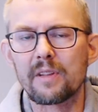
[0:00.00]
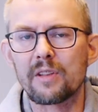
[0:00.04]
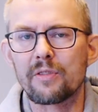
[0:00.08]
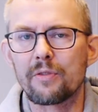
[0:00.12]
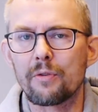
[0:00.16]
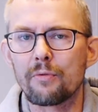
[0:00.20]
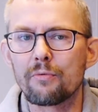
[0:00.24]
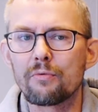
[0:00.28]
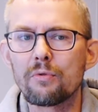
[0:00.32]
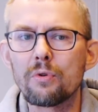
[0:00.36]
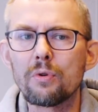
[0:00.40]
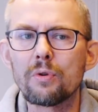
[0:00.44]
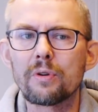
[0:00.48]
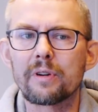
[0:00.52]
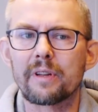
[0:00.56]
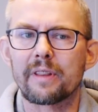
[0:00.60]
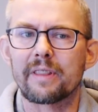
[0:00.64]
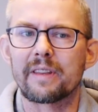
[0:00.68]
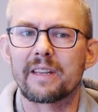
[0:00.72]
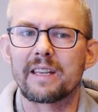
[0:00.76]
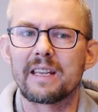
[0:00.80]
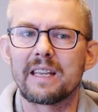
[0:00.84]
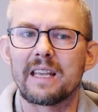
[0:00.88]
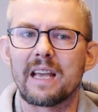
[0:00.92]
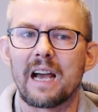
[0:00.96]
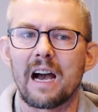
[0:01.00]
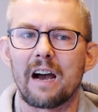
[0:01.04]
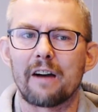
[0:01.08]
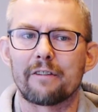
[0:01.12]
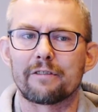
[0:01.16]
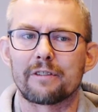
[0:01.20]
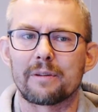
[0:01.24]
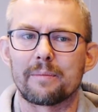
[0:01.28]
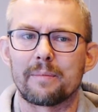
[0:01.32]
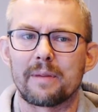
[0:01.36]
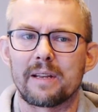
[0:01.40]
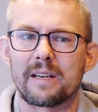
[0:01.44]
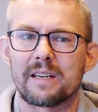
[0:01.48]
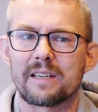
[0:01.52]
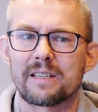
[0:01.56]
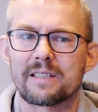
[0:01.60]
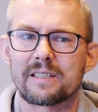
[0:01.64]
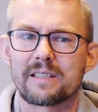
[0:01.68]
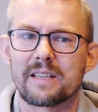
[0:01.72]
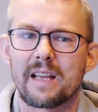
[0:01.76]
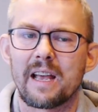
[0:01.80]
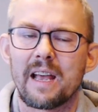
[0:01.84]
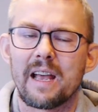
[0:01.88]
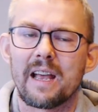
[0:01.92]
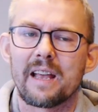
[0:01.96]
The root on the E half diminished.
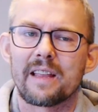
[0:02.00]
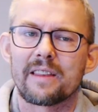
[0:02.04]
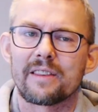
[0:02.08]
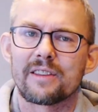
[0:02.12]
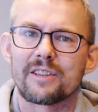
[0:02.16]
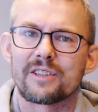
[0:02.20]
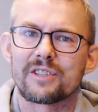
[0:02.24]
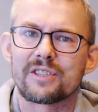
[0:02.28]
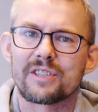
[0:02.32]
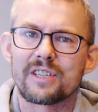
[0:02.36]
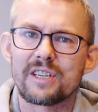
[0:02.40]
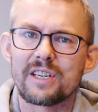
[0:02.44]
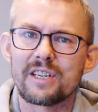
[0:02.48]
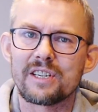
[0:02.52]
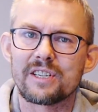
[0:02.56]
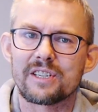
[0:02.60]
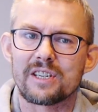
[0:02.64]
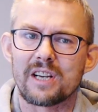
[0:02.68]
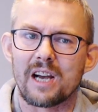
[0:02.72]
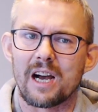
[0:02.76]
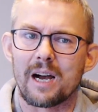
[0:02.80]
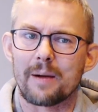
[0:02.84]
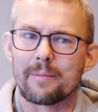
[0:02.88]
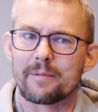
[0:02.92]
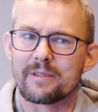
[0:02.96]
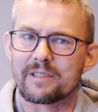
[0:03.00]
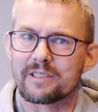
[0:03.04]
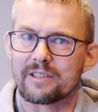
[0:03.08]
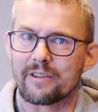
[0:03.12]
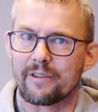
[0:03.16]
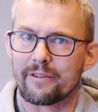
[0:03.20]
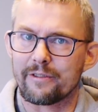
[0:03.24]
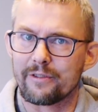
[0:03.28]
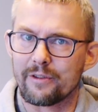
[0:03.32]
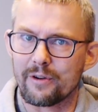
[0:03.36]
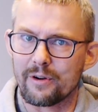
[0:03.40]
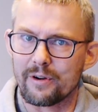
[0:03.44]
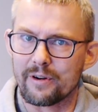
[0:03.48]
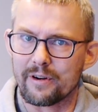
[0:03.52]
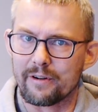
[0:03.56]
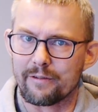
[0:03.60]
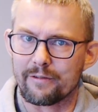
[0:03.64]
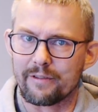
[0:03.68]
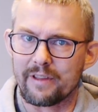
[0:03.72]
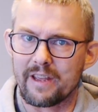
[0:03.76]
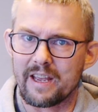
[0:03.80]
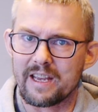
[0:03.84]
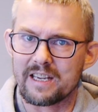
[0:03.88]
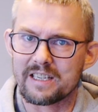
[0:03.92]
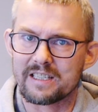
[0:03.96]
The C sharp is the third of
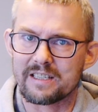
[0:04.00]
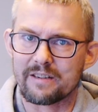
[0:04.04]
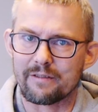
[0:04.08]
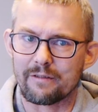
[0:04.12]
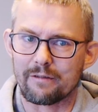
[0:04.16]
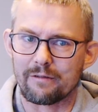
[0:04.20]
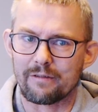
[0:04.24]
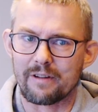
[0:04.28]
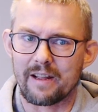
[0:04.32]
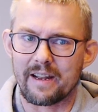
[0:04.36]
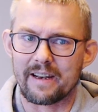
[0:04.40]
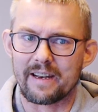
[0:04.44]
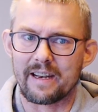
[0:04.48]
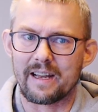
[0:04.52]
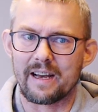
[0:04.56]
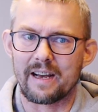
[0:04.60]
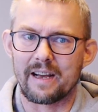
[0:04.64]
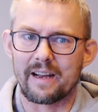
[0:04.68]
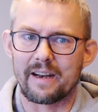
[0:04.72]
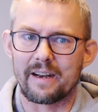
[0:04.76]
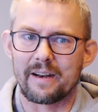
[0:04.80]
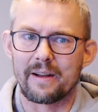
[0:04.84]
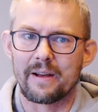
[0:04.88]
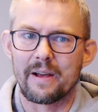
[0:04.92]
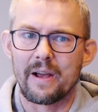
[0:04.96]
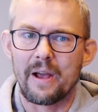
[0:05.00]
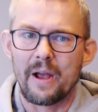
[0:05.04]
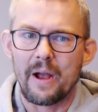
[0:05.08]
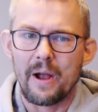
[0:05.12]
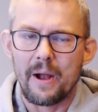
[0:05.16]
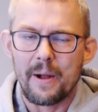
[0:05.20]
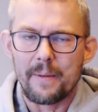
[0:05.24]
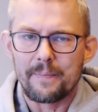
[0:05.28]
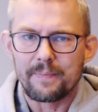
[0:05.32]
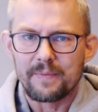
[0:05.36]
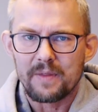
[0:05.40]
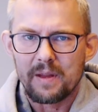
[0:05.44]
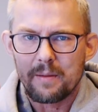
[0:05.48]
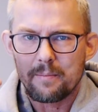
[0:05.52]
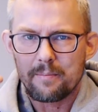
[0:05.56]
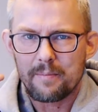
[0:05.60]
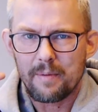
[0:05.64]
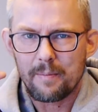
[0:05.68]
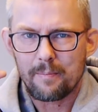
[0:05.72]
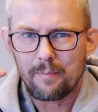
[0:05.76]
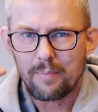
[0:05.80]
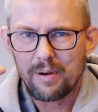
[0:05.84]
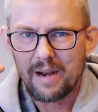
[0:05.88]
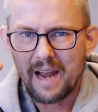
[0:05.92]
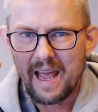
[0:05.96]
the A7 flat 9.
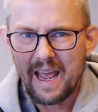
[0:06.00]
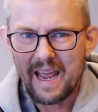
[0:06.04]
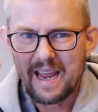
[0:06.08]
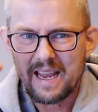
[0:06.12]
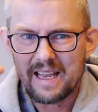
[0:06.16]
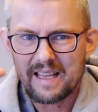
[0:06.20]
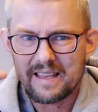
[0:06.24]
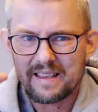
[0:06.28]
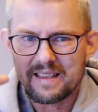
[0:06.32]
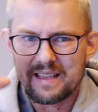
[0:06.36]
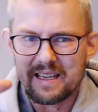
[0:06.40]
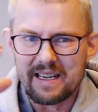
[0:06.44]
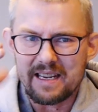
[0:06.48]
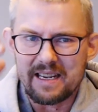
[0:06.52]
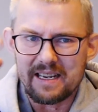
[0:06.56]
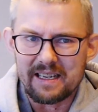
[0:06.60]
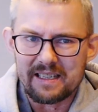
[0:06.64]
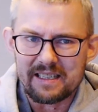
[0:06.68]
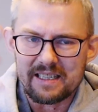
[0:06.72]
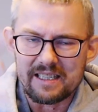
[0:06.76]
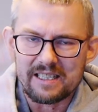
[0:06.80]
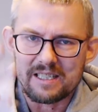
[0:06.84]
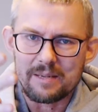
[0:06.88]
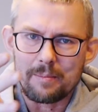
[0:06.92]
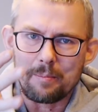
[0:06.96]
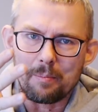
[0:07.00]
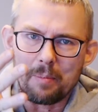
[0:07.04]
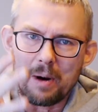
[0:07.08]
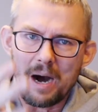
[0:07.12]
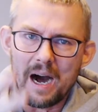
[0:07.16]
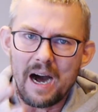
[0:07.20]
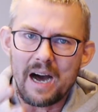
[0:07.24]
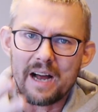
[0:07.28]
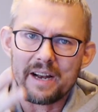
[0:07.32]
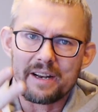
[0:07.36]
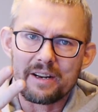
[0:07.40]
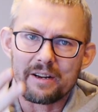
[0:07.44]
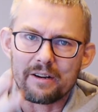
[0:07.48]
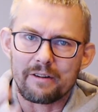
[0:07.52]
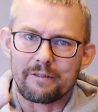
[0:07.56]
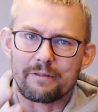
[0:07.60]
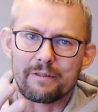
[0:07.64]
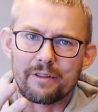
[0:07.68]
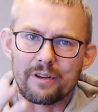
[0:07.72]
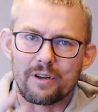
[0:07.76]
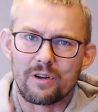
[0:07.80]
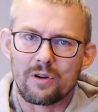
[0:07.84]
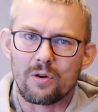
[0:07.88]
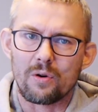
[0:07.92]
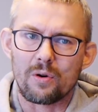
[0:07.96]
But playing these is a part of
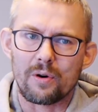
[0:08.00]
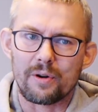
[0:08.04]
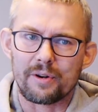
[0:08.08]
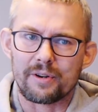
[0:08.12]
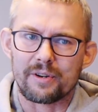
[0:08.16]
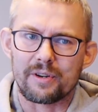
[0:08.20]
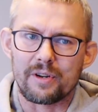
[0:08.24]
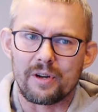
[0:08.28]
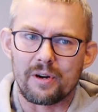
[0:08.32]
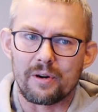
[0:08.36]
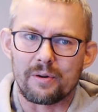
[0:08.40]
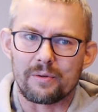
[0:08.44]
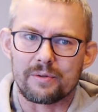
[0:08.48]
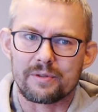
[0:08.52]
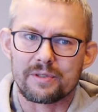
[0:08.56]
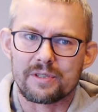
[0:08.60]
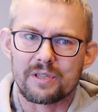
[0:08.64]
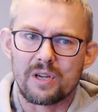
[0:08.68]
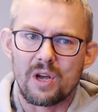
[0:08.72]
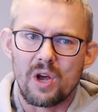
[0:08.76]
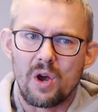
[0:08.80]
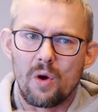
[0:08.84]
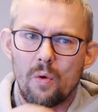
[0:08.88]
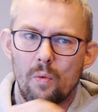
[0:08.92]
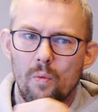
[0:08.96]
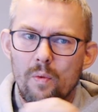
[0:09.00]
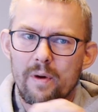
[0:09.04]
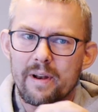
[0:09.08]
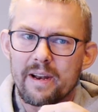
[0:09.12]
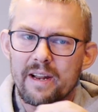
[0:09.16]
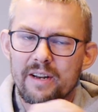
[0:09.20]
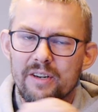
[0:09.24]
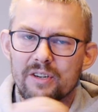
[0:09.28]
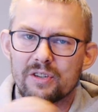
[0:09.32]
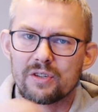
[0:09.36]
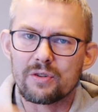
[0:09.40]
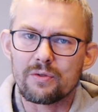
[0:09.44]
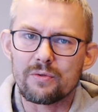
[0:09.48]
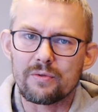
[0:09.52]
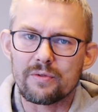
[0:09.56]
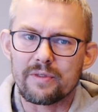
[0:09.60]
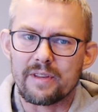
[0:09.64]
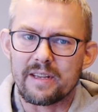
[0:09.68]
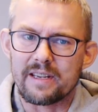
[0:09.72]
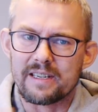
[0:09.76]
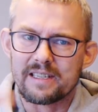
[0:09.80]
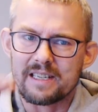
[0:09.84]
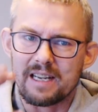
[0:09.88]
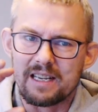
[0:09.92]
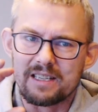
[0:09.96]
the chord notes. When I do
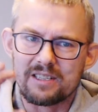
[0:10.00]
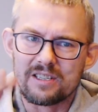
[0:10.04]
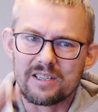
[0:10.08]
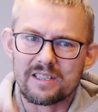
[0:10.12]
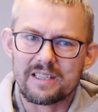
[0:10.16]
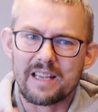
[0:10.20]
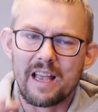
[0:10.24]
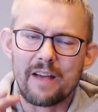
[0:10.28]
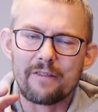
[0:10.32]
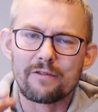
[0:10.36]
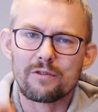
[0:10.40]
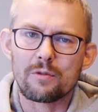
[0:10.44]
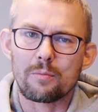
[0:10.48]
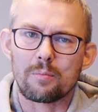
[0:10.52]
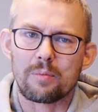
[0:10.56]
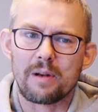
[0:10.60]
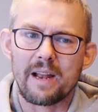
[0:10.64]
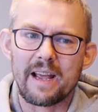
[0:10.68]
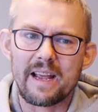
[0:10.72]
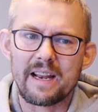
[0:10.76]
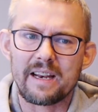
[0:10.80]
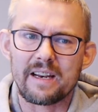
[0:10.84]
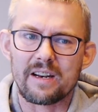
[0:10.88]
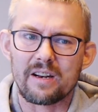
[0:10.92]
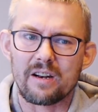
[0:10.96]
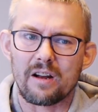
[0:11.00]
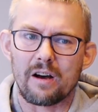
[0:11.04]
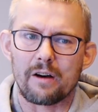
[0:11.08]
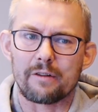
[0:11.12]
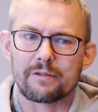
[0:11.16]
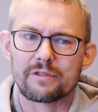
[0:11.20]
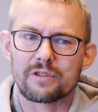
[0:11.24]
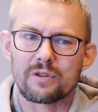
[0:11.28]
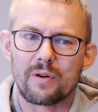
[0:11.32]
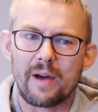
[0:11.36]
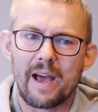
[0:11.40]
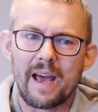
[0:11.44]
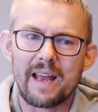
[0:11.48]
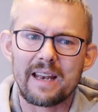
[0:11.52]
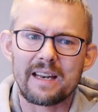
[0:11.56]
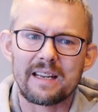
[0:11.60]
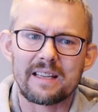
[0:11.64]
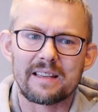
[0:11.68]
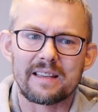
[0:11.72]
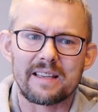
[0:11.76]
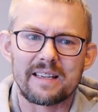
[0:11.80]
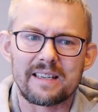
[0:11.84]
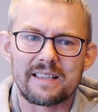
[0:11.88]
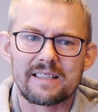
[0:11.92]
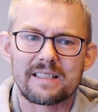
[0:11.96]
this, I just have to play it enough. So
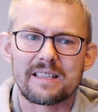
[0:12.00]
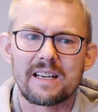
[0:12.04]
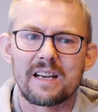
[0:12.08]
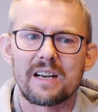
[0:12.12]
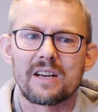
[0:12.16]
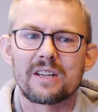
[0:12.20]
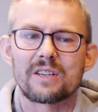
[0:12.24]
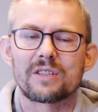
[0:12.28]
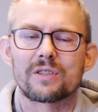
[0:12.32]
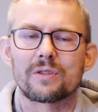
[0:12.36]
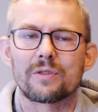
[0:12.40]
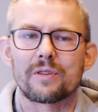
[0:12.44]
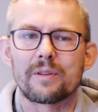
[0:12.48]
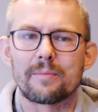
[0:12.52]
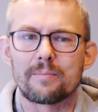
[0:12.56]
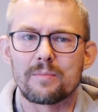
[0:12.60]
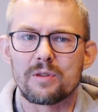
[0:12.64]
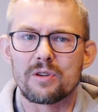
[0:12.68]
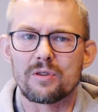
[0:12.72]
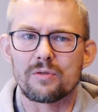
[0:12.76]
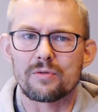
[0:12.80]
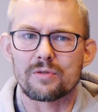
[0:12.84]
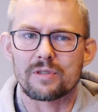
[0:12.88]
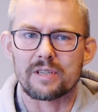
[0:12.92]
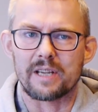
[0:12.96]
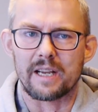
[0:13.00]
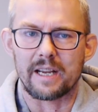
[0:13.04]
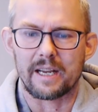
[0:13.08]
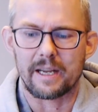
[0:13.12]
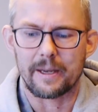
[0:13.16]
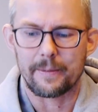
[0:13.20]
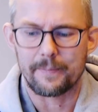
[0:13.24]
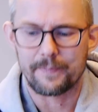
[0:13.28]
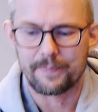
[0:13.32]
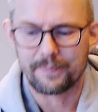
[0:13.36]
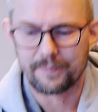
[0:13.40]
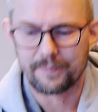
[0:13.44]
adding this to the music.